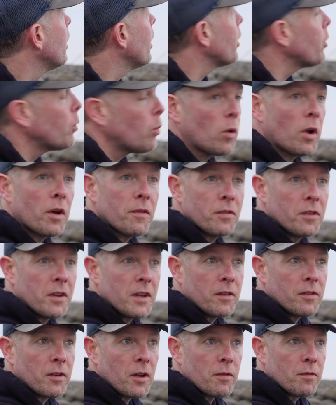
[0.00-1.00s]
and all I've
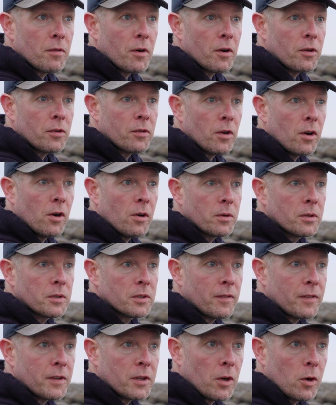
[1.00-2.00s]
seen so far is dogs.
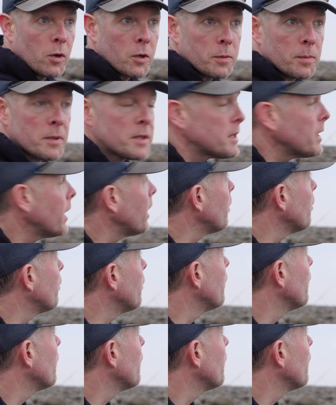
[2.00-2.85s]
I've dogs myself.